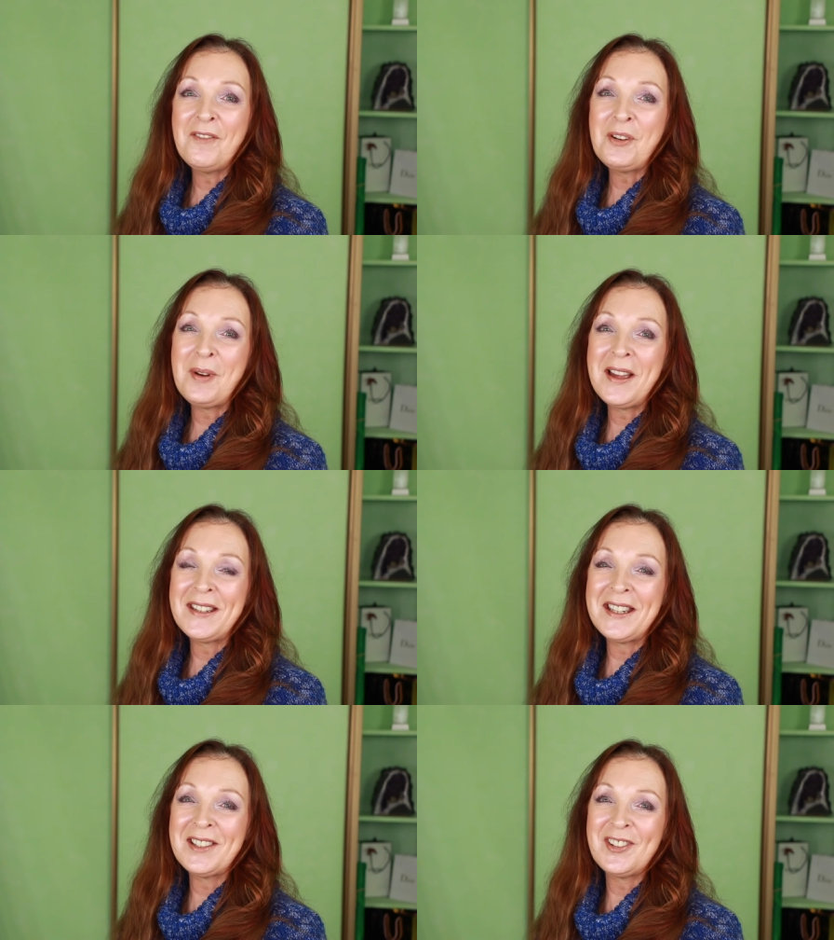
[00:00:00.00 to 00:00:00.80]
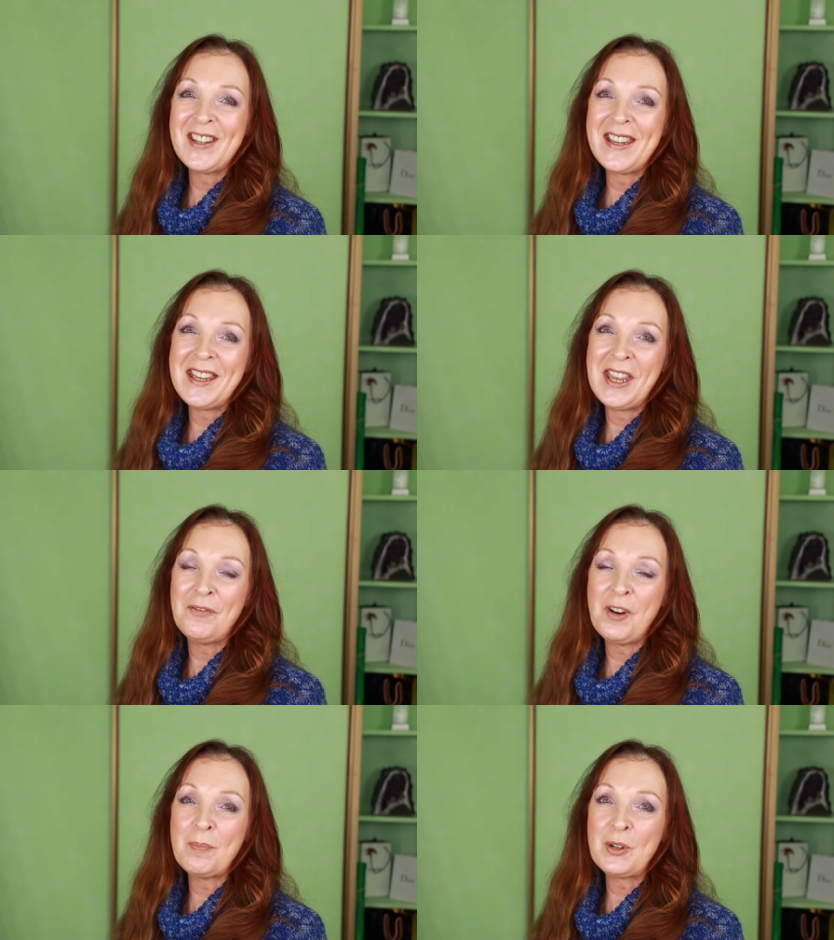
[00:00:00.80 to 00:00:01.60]
everyone, it's Ziggy
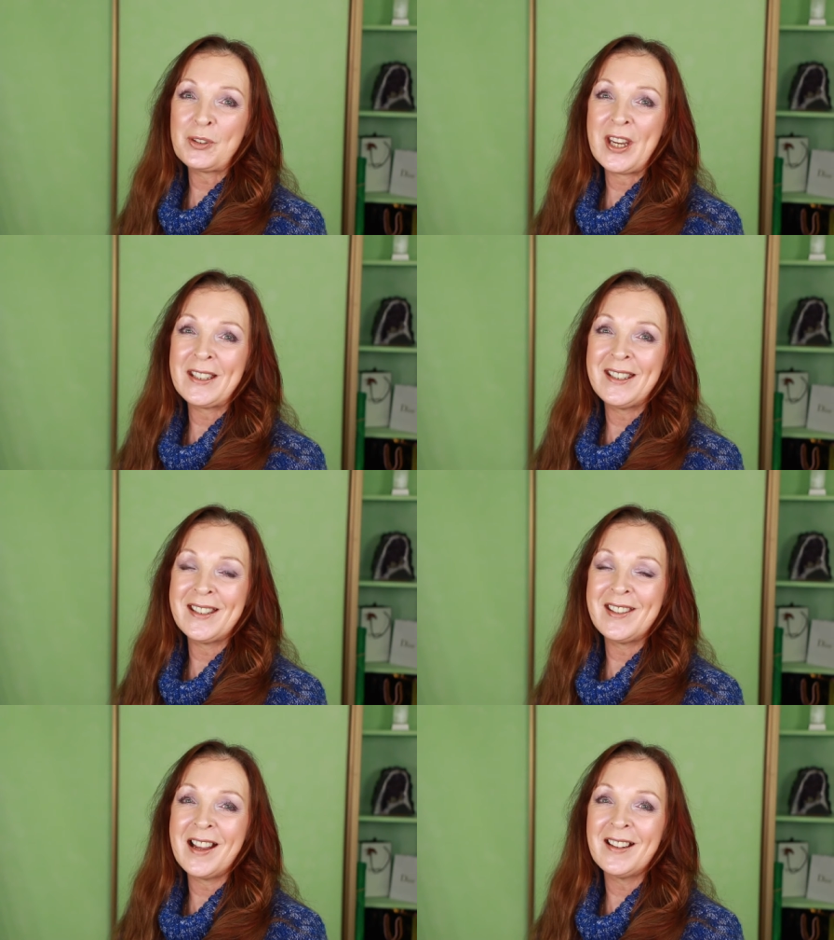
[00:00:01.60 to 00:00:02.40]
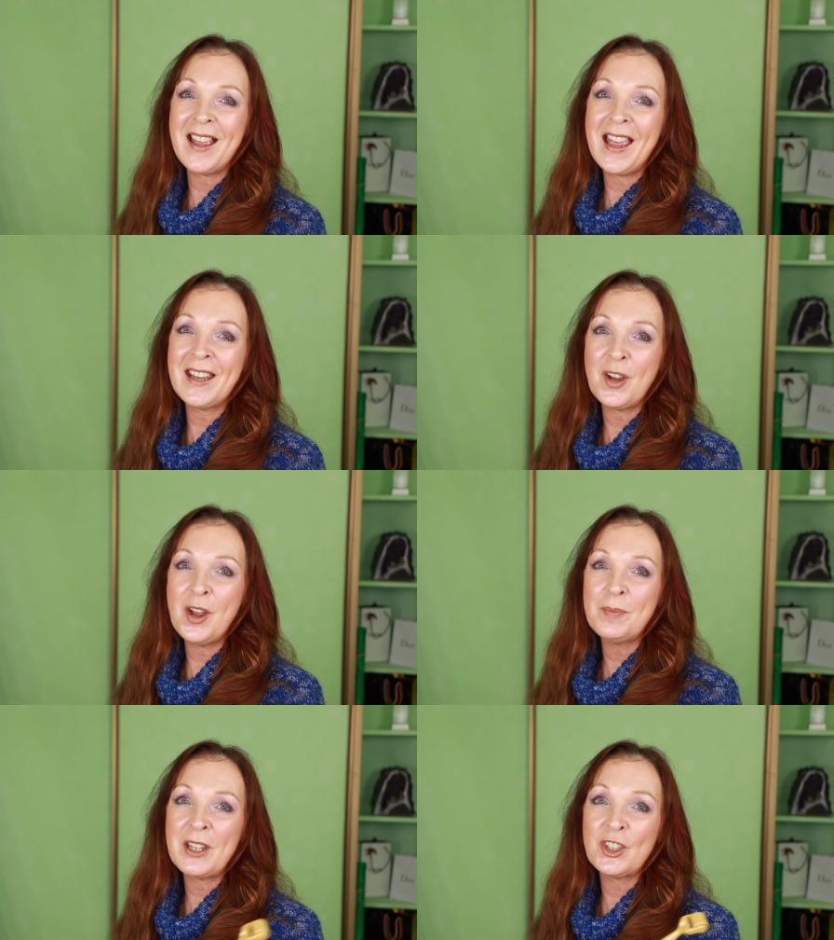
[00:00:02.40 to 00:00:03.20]
here from Look 10 Years Younger and
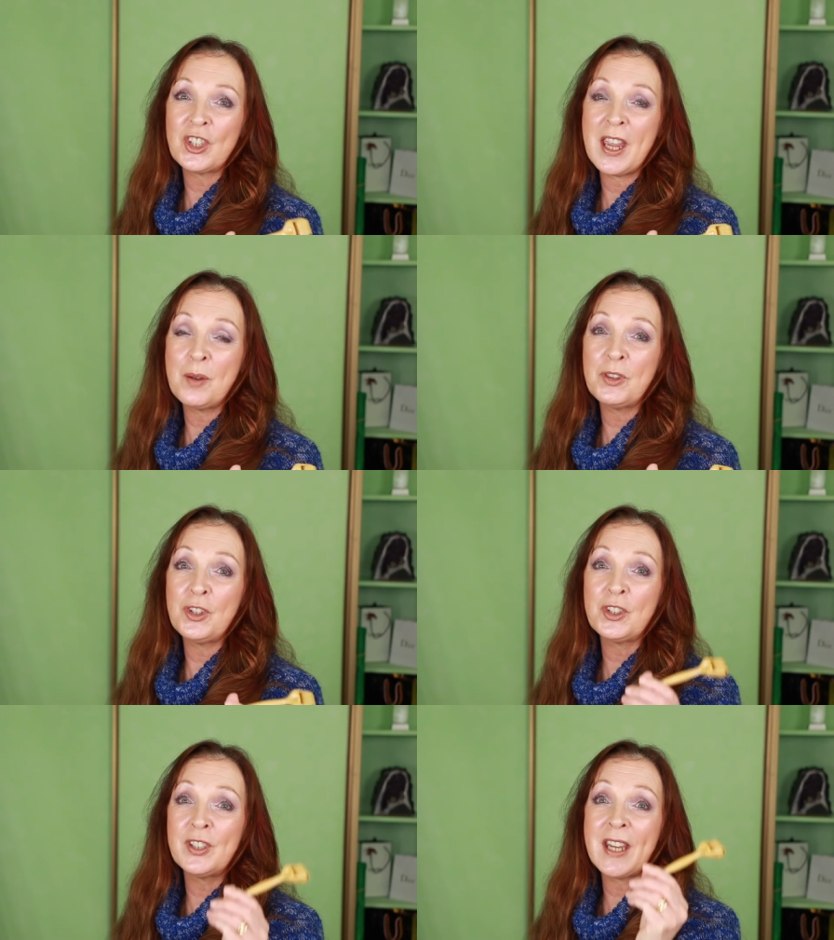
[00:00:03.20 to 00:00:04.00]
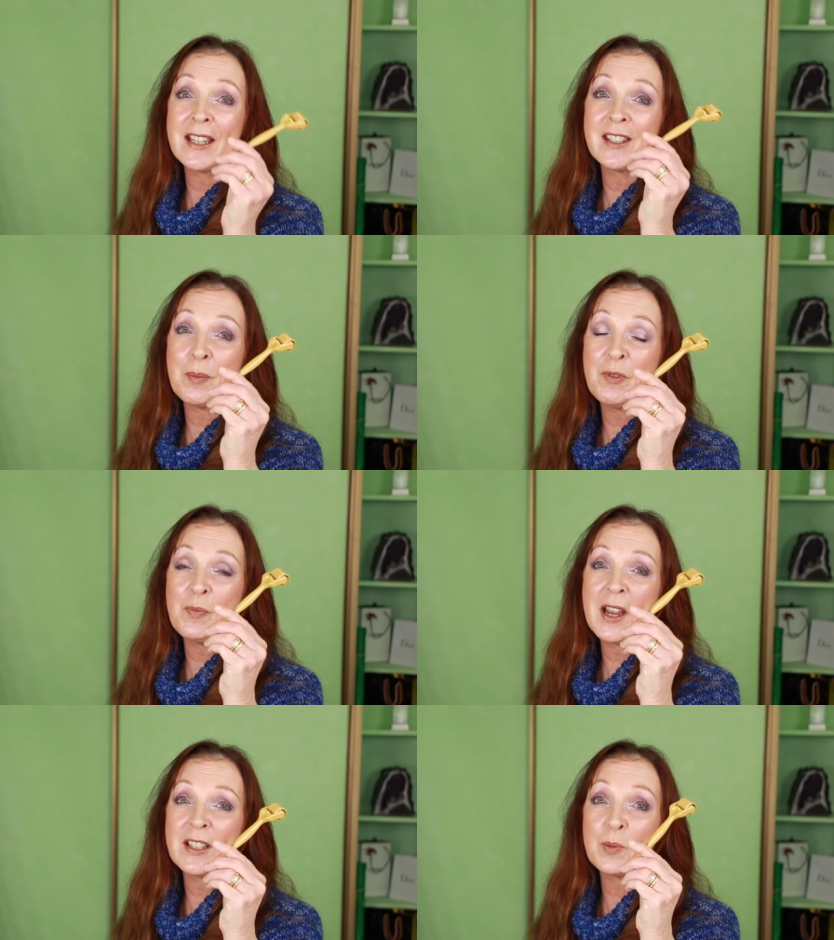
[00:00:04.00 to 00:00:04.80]
I'm going to share with you today some of
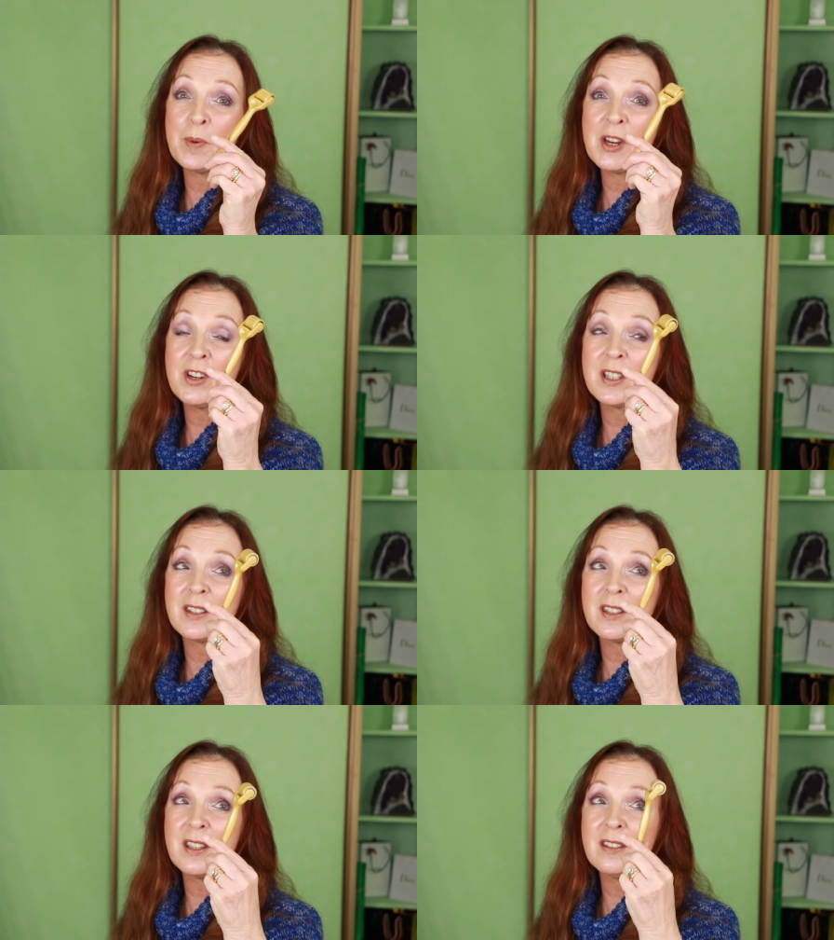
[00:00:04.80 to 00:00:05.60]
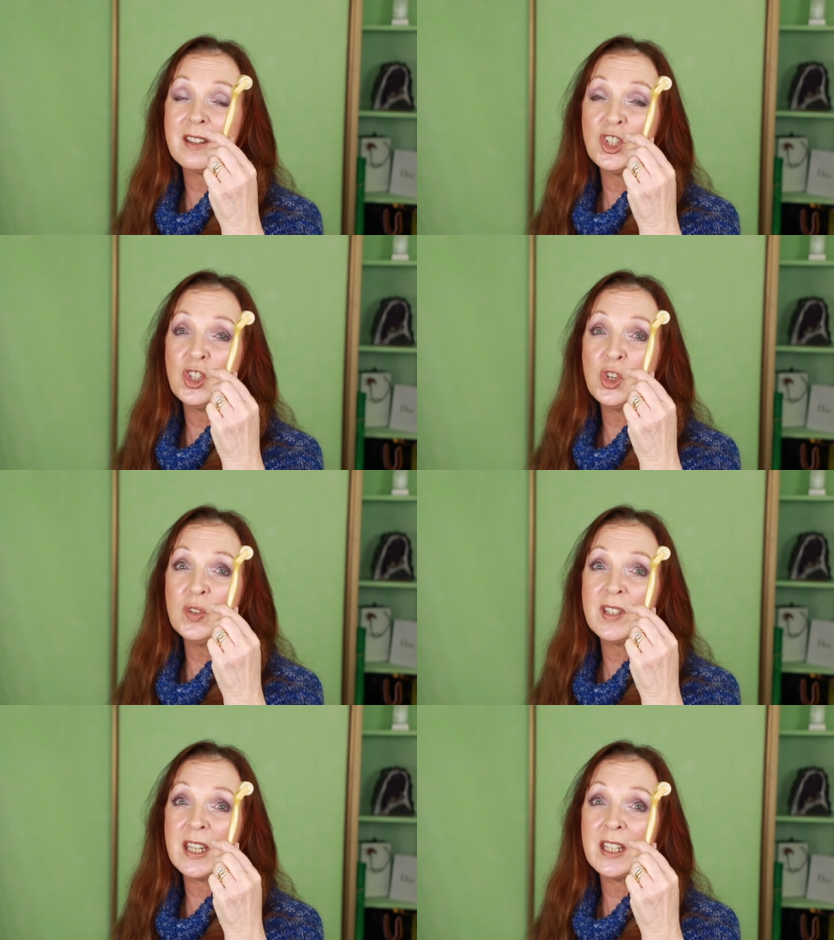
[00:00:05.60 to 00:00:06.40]
my experiences
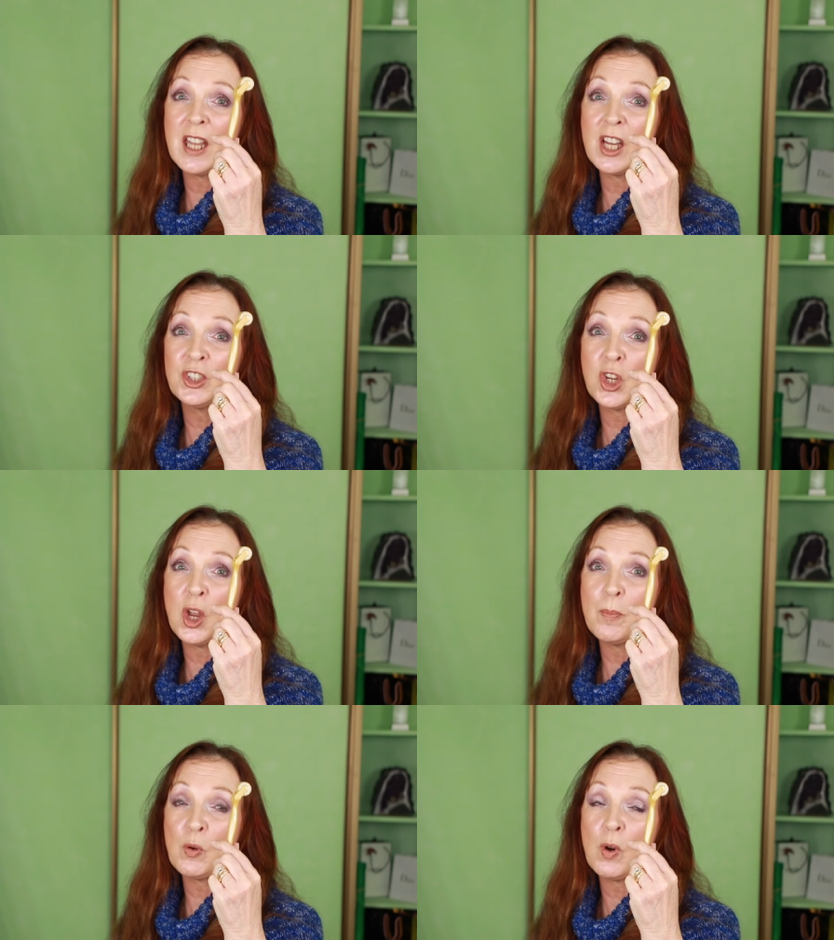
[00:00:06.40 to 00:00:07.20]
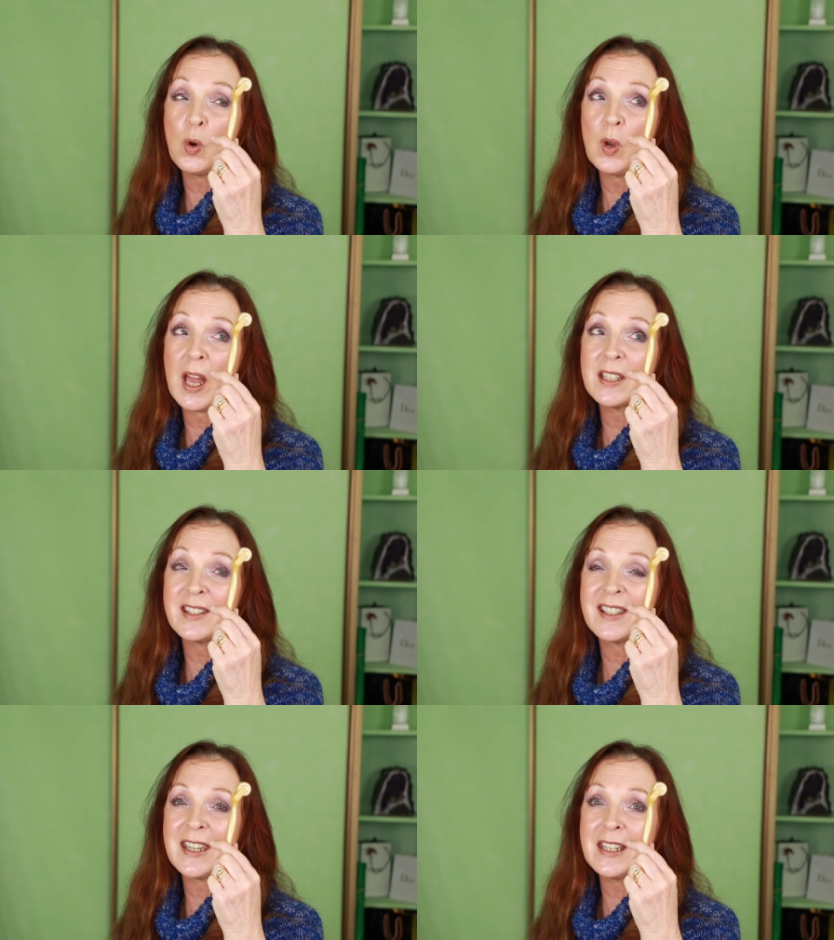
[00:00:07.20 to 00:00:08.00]
using a derma roller,
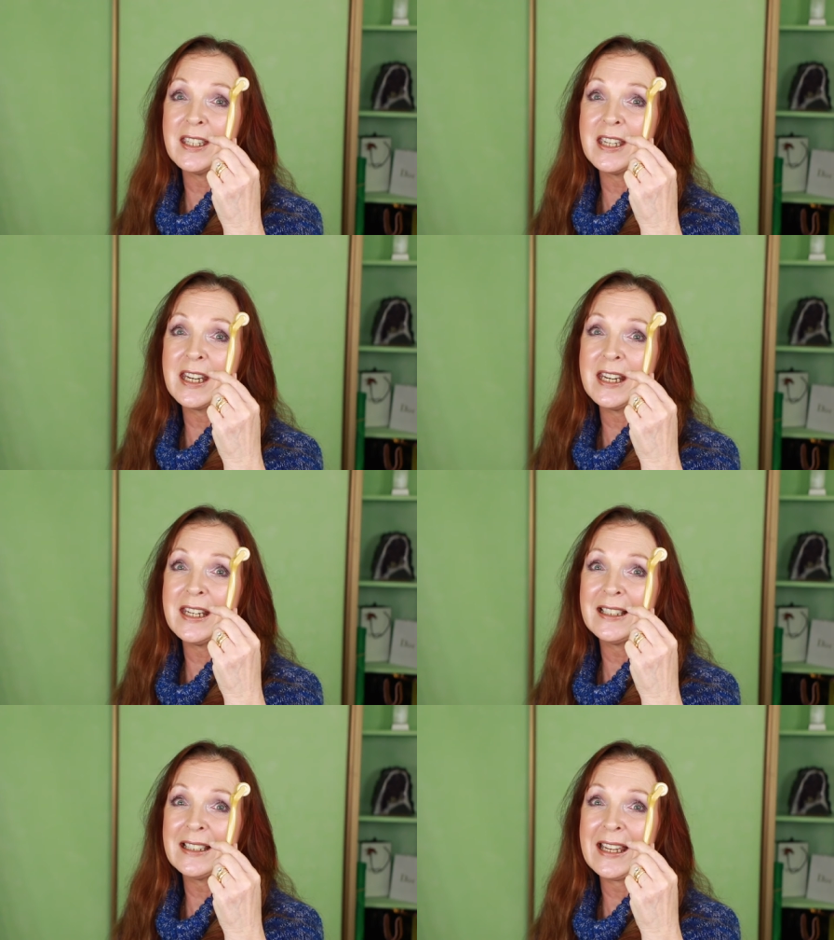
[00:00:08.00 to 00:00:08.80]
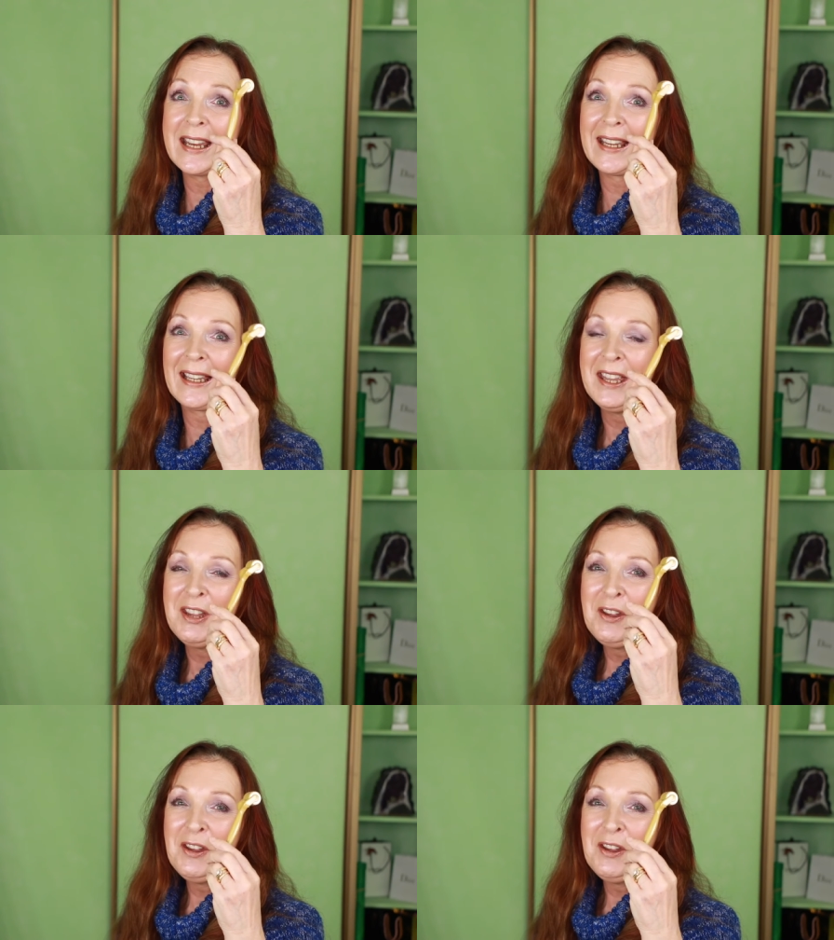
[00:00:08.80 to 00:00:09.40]
skin needling.